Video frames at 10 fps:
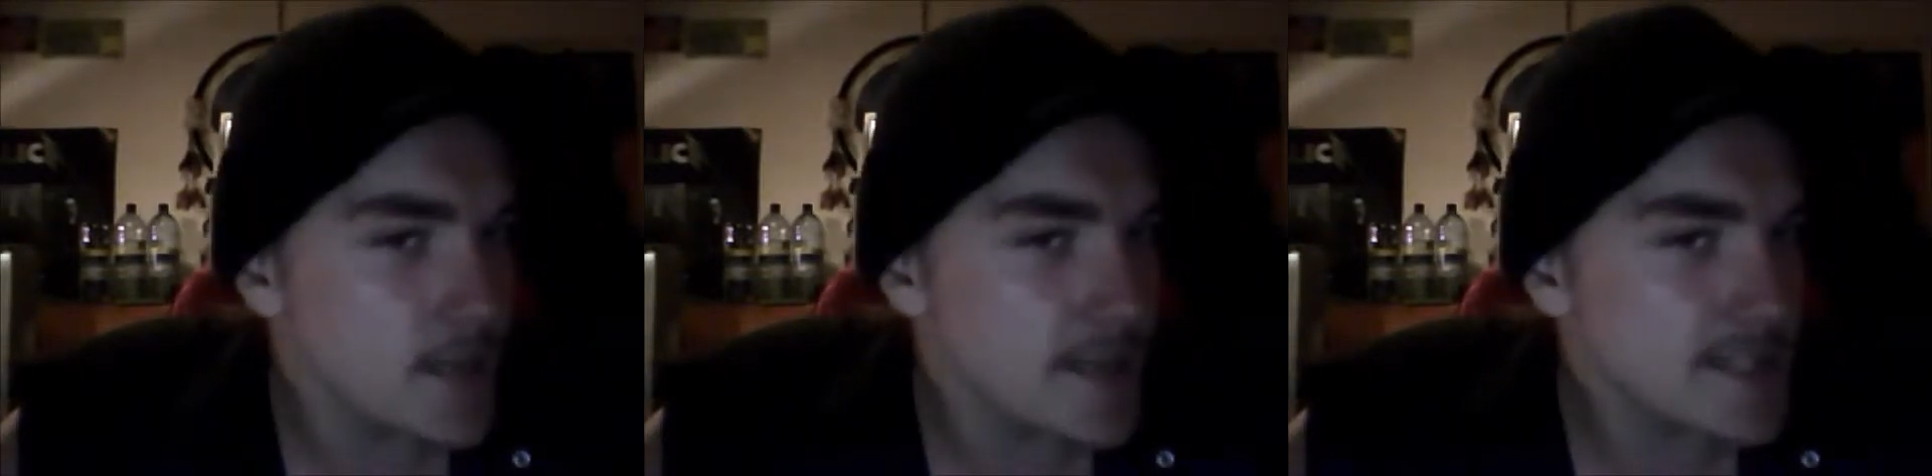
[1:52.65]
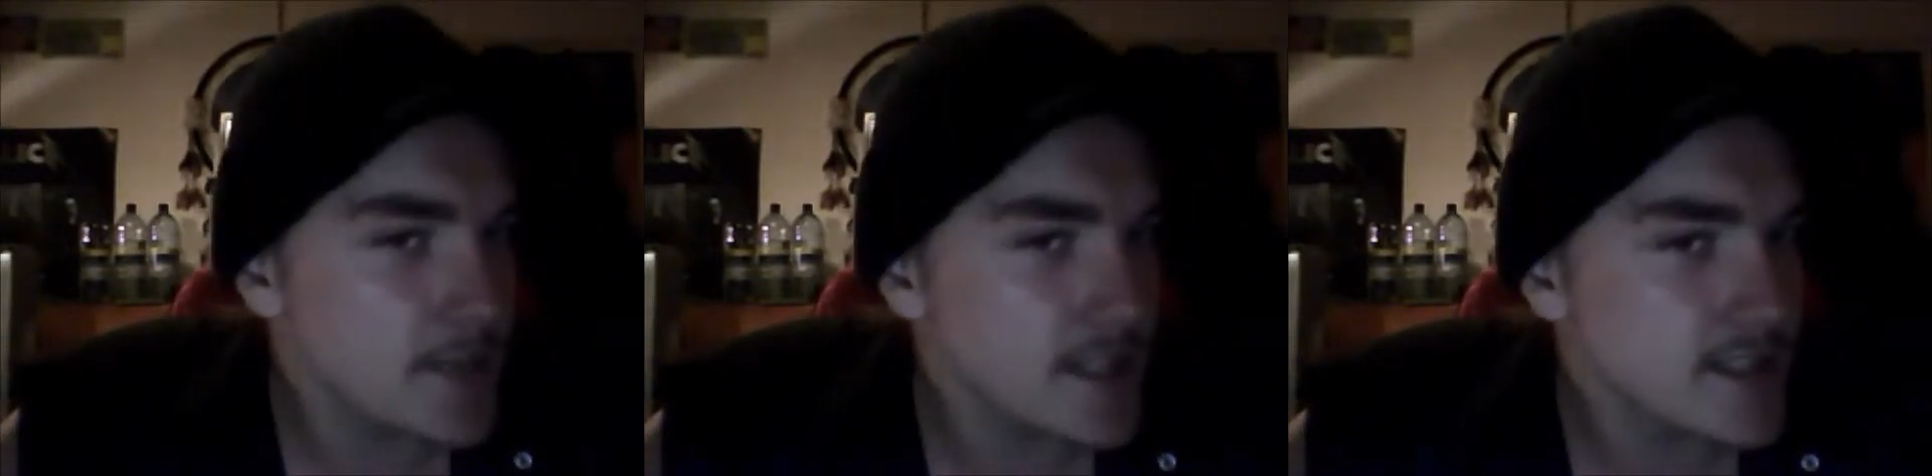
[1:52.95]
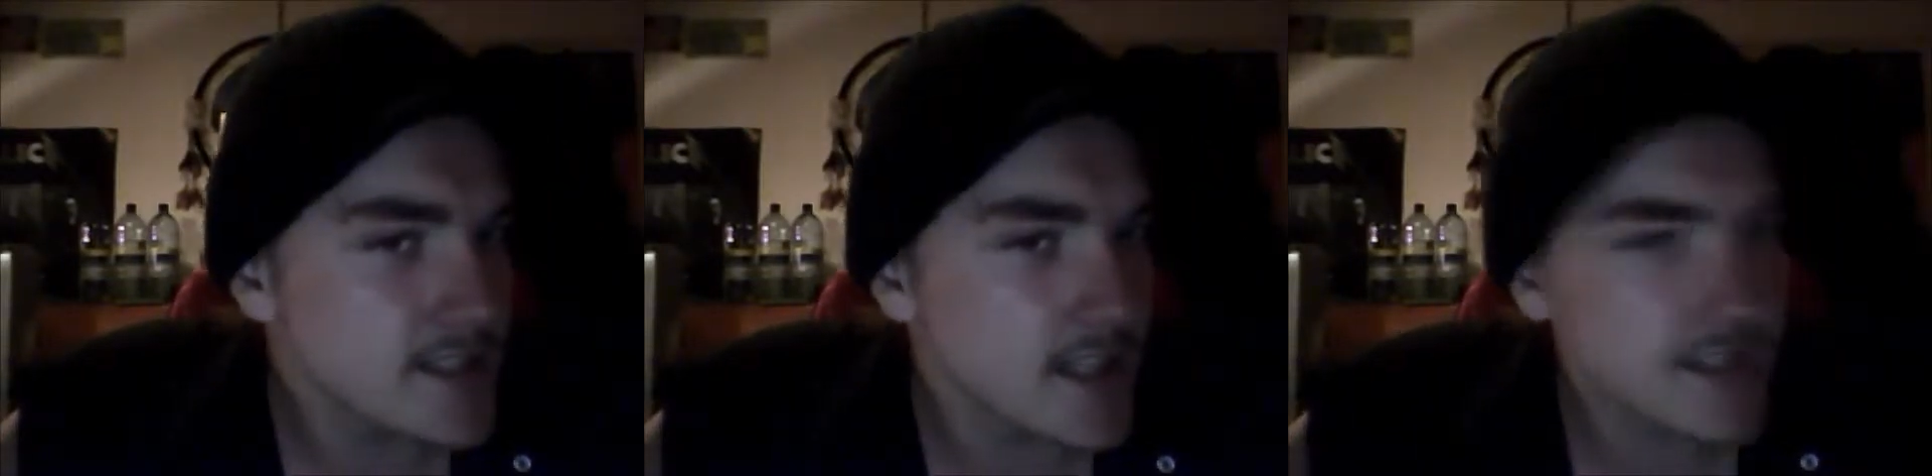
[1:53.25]
know about
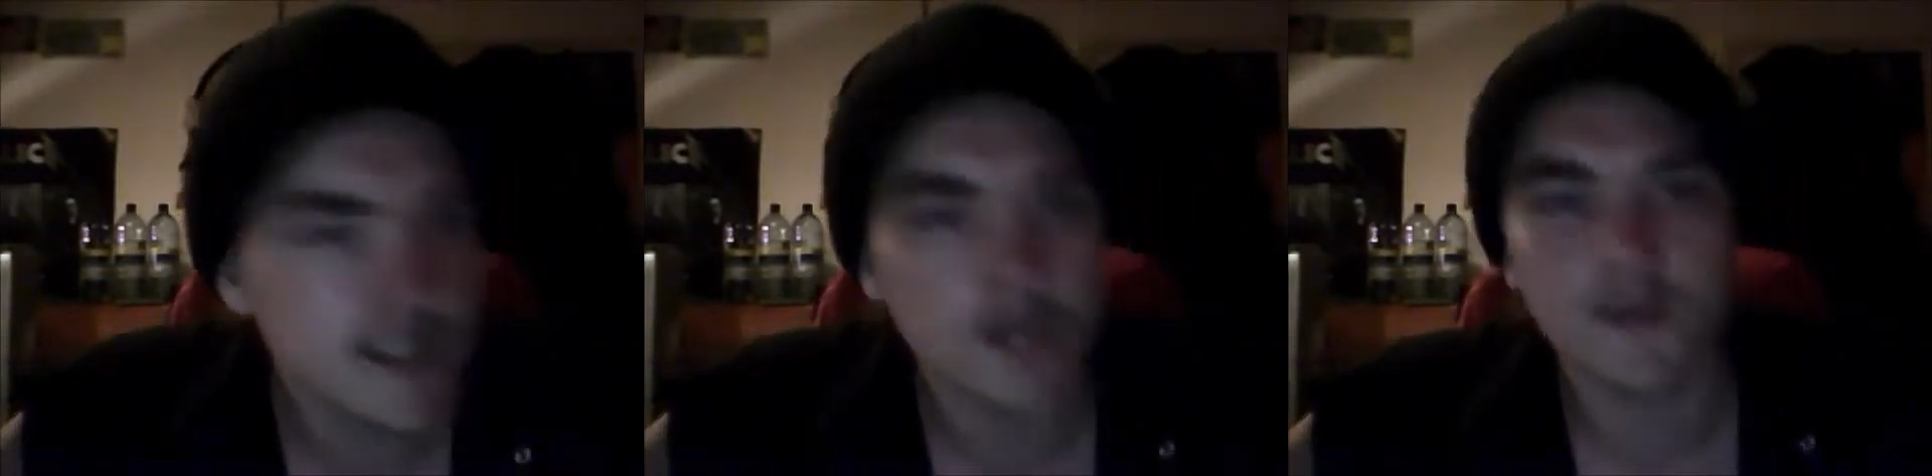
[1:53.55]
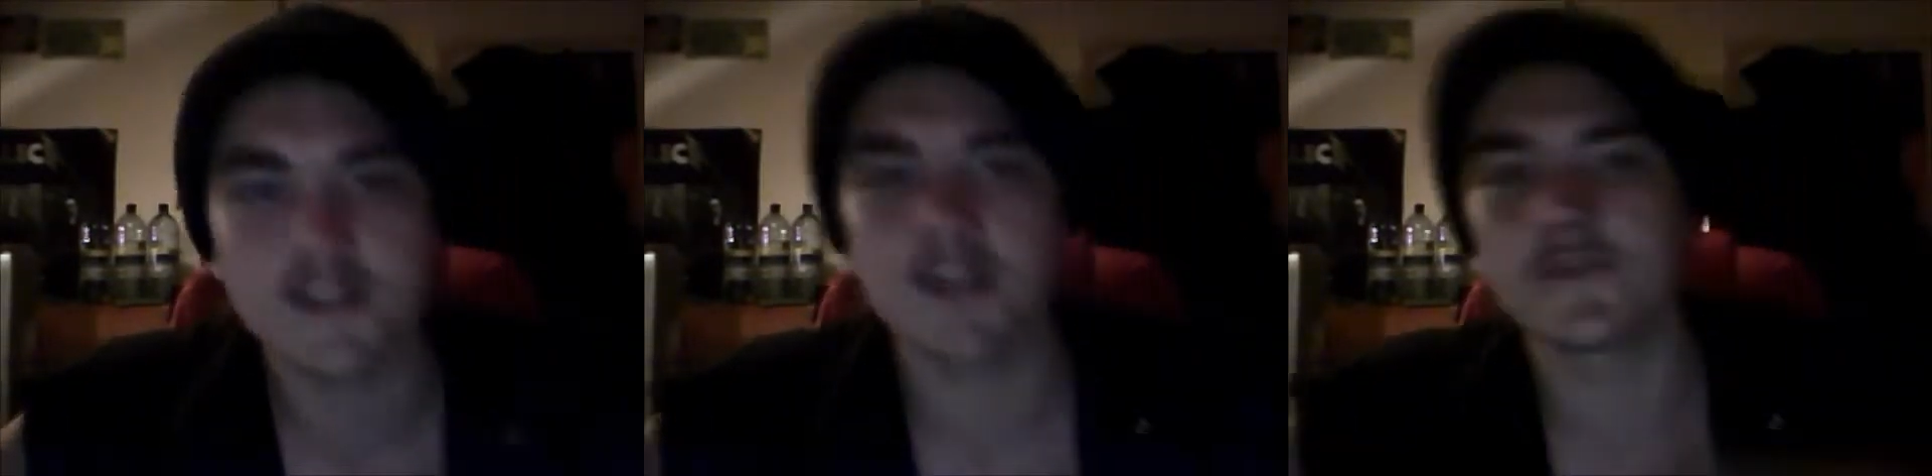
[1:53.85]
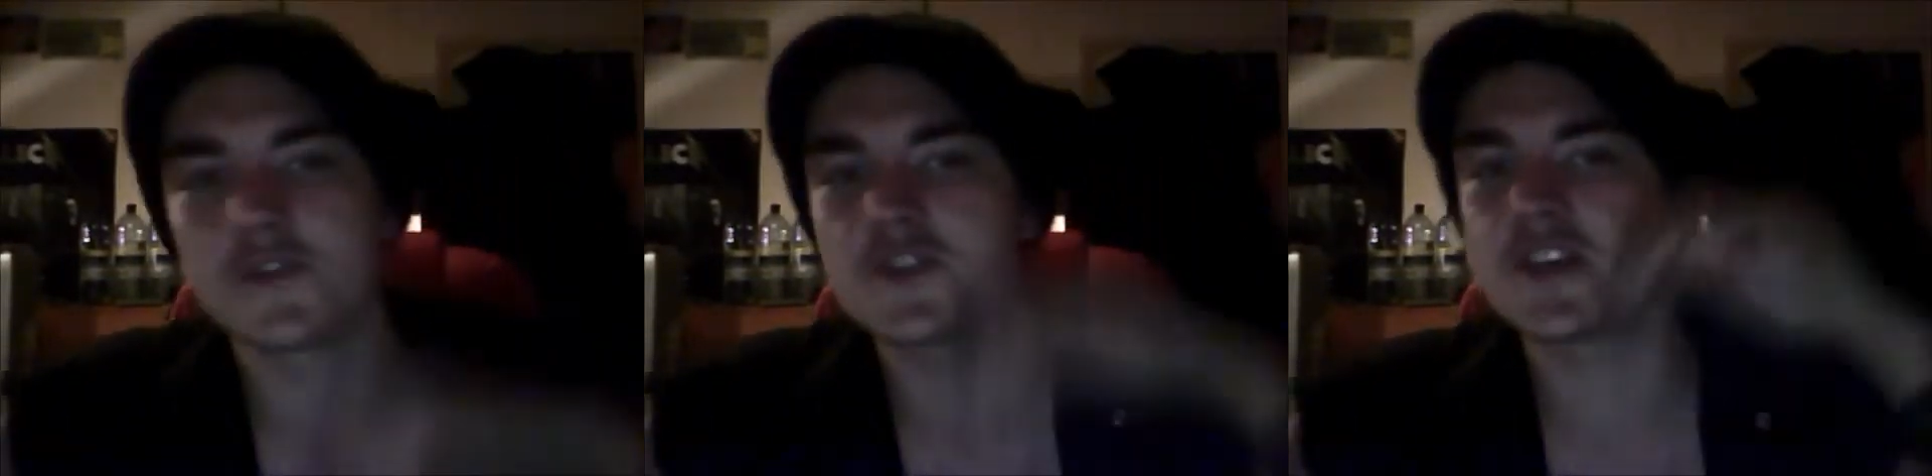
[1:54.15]
spiders is I'd say always go
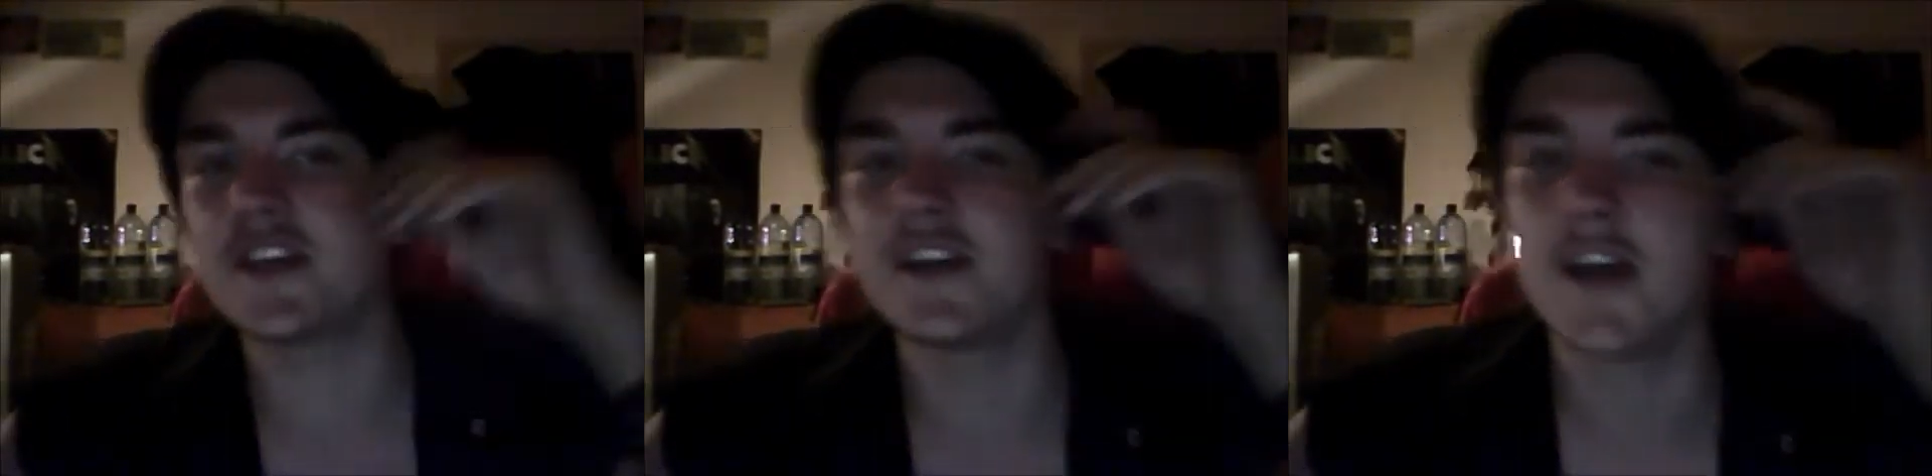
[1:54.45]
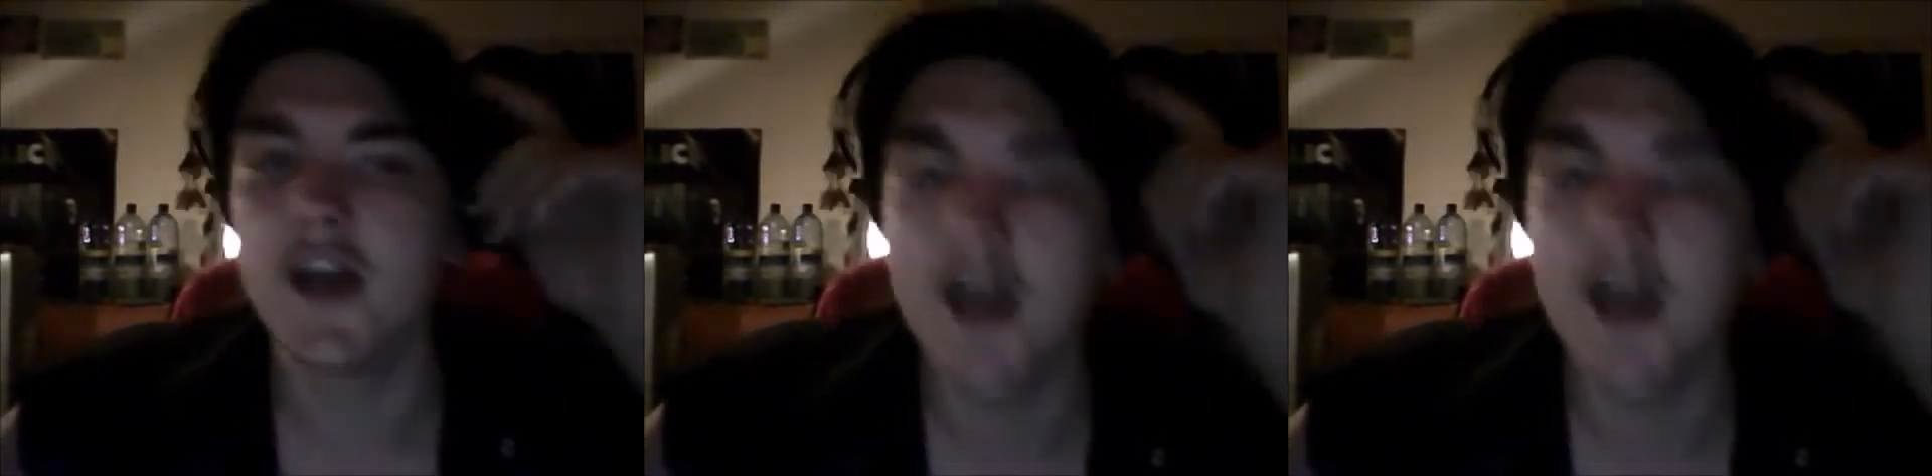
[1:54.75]
for a she.